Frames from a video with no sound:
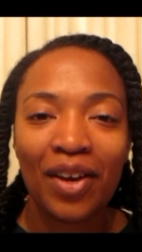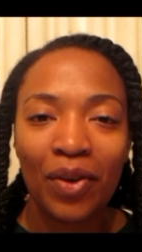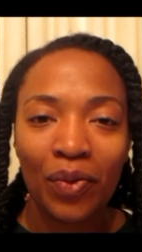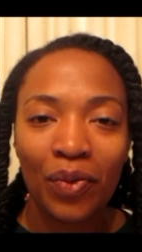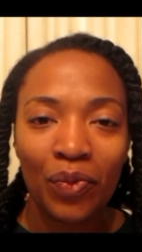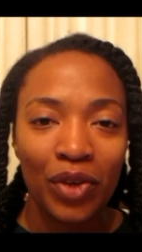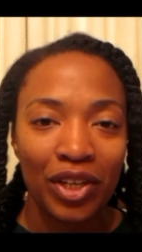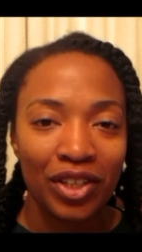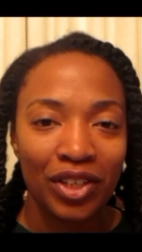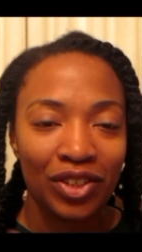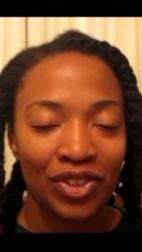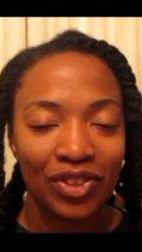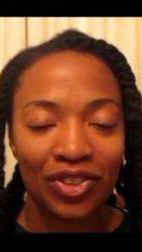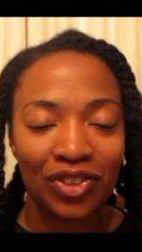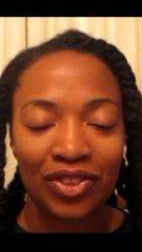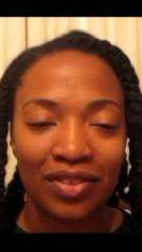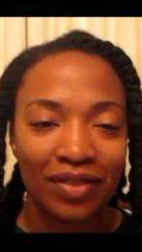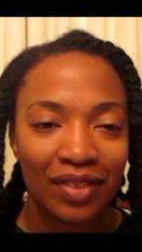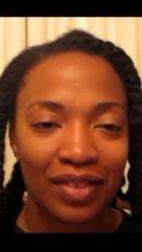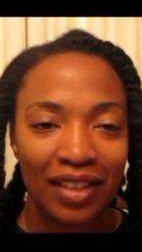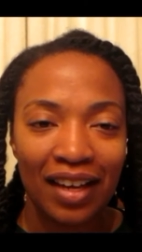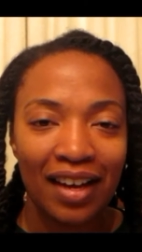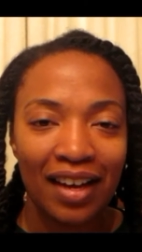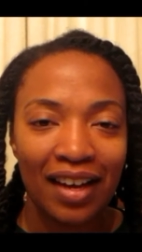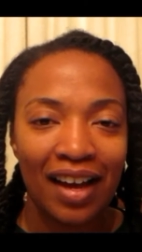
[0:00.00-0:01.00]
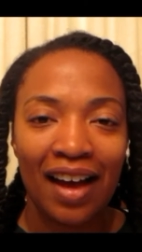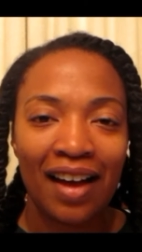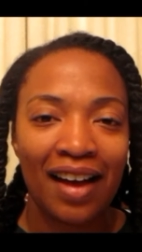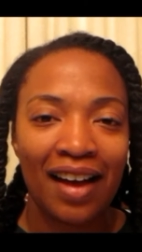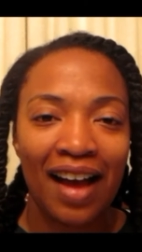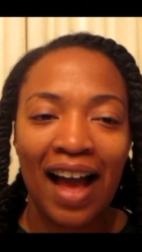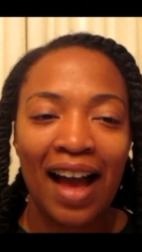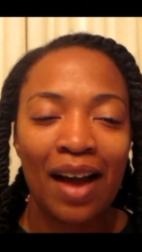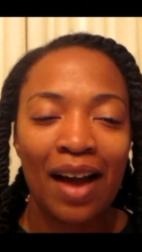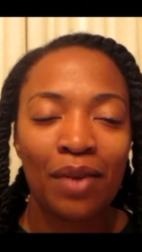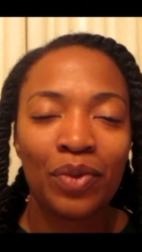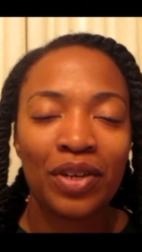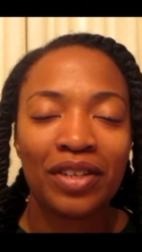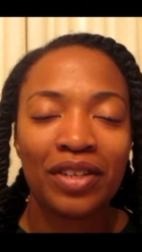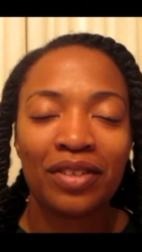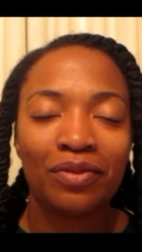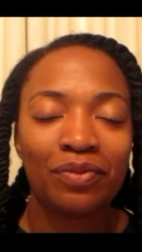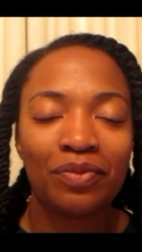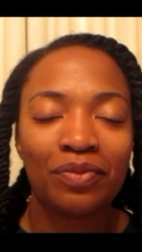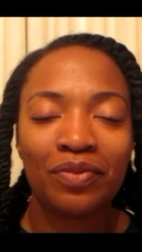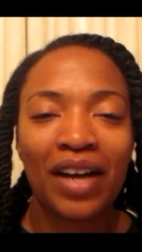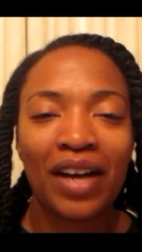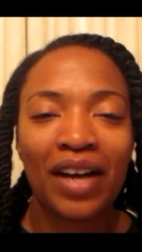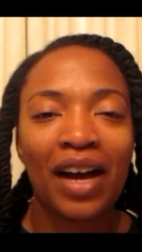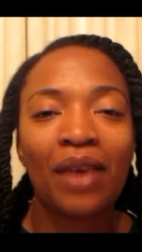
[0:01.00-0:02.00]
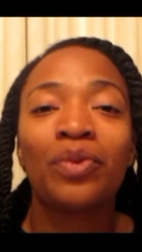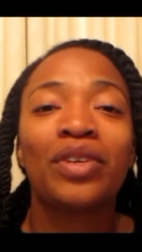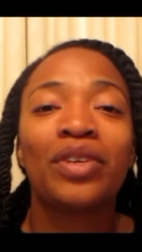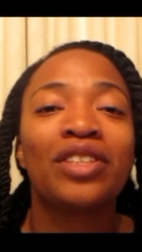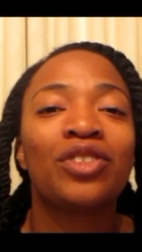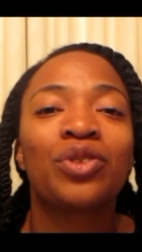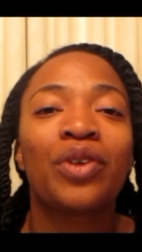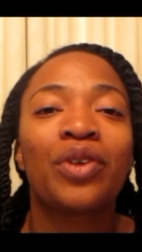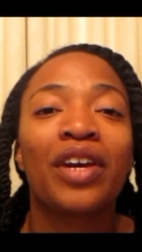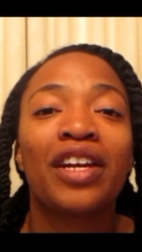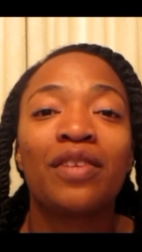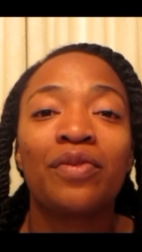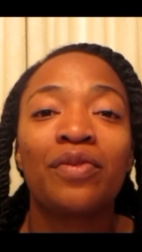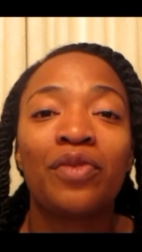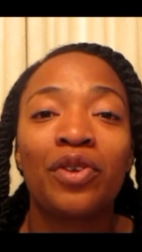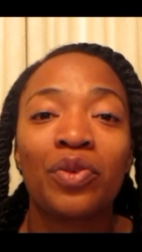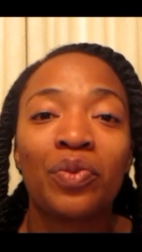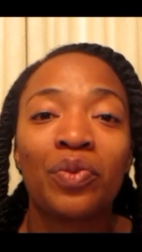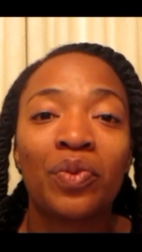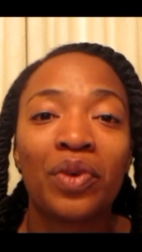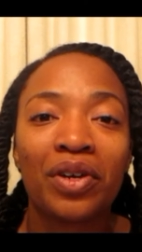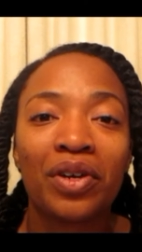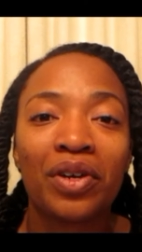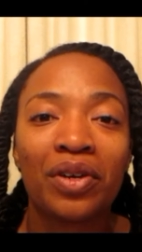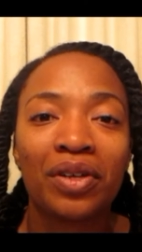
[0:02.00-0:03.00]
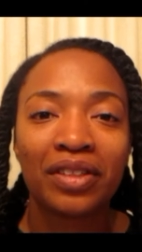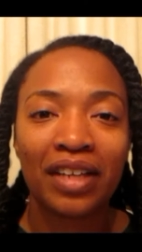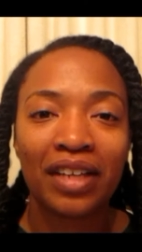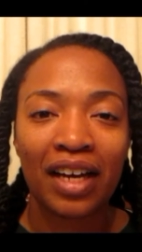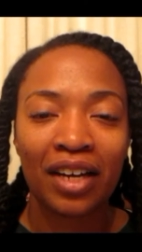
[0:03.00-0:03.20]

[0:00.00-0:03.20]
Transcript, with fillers: which I wouldn't I wouldn't trade it for the world.